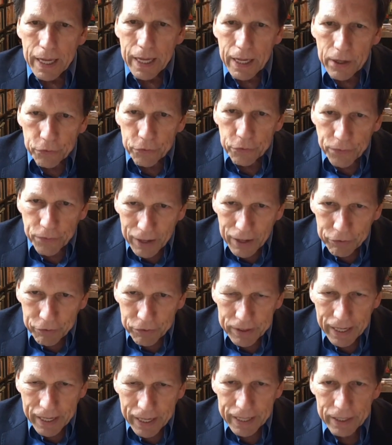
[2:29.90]
It's
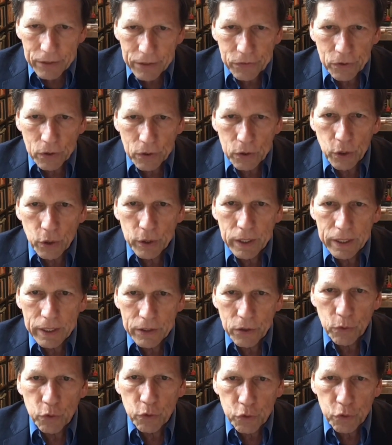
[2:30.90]
fascinating to look
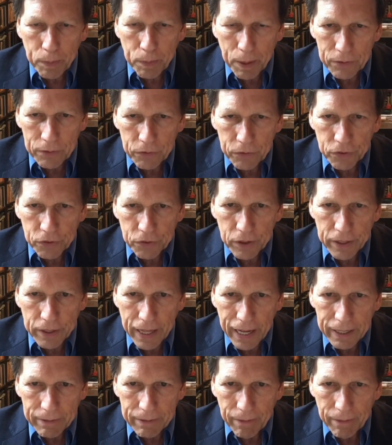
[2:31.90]
at the response to
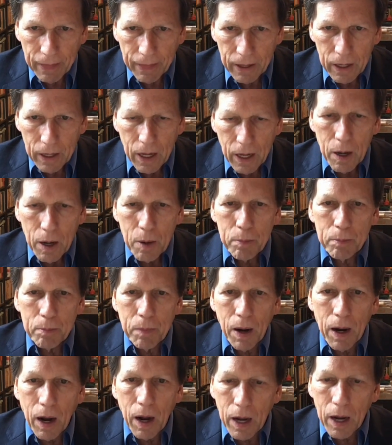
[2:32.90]
that.
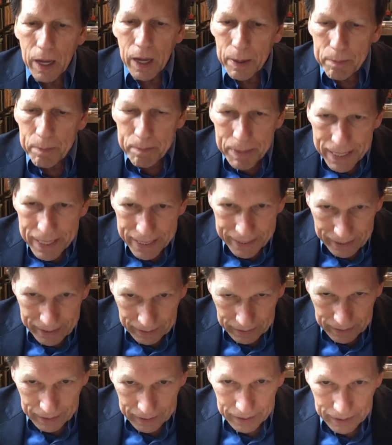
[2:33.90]

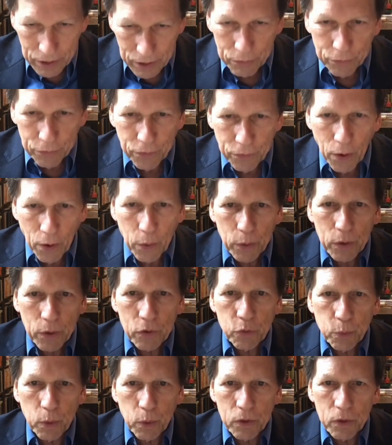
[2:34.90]
Immediately, the
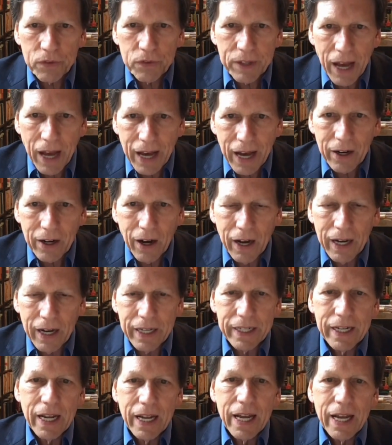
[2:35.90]
focus was not
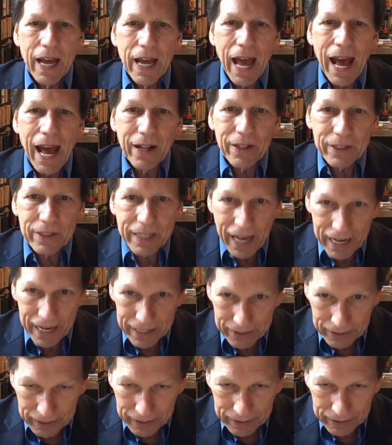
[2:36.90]
on
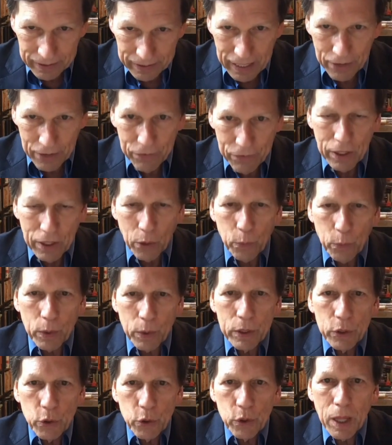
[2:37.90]
Al-Qaeda, even though
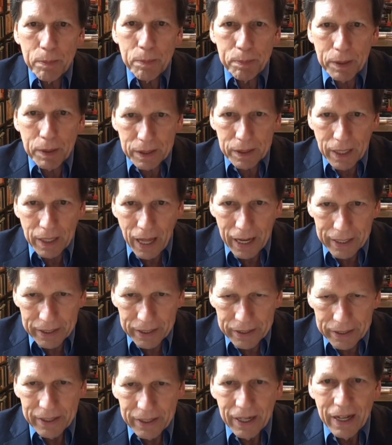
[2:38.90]
we knew that bin
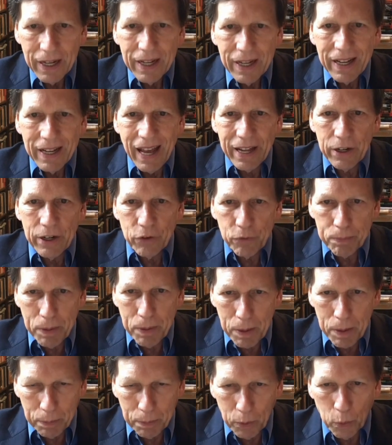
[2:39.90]
Laden and his
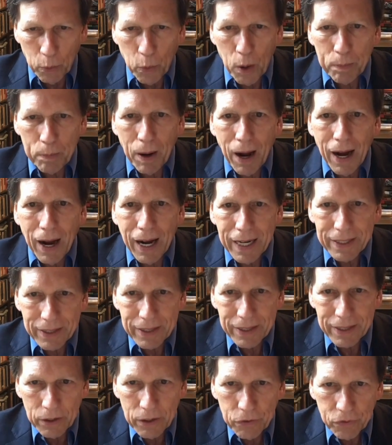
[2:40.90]
people were
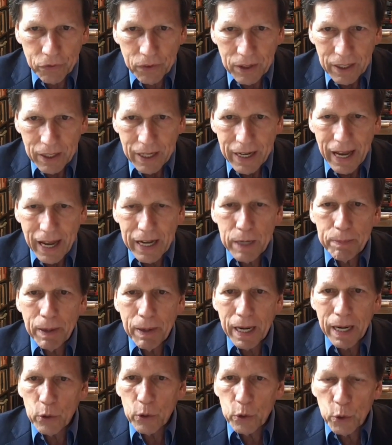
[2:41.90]
behind this.
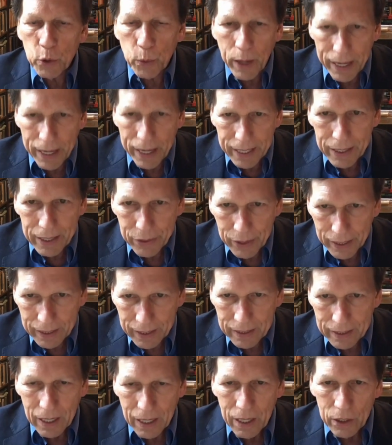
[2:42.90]
Anybody who knew
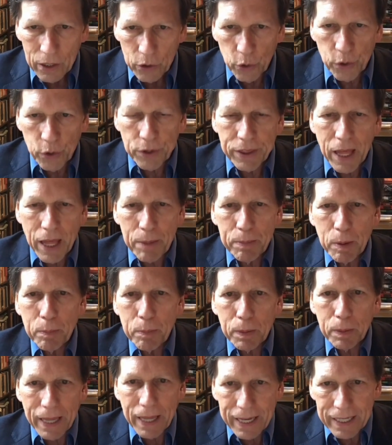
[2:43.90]
anything knew that they'd
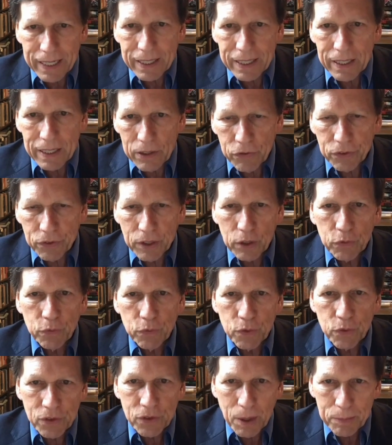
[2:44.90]
been planning these things
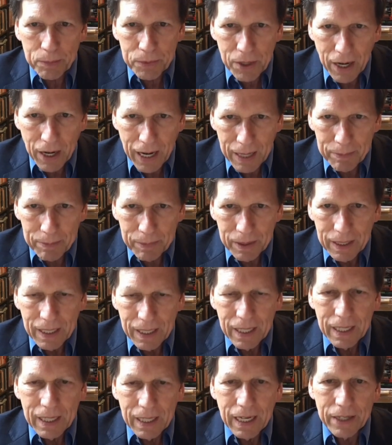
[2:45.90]
for some time,
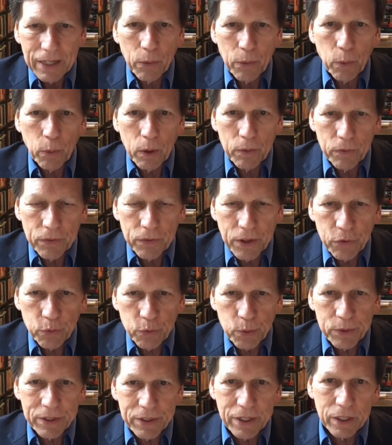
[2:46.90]
and
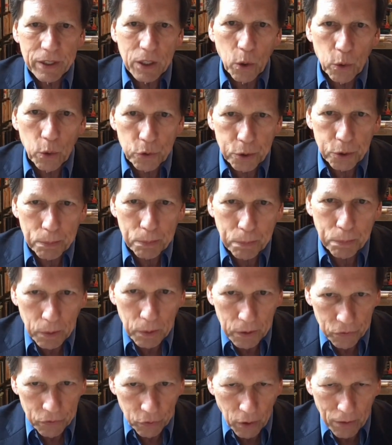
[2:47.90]
this was their goal to pull
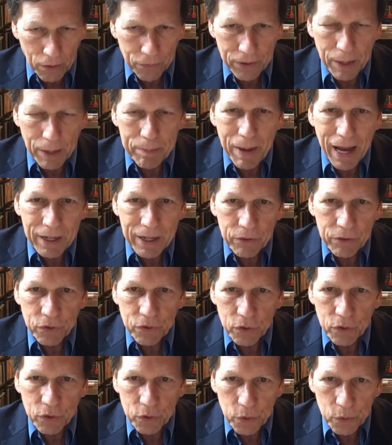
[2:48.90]
this off, and they
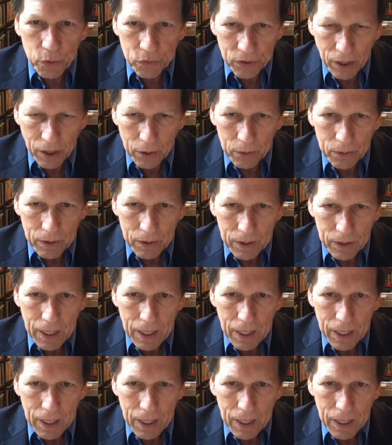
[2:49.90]
managed to do so.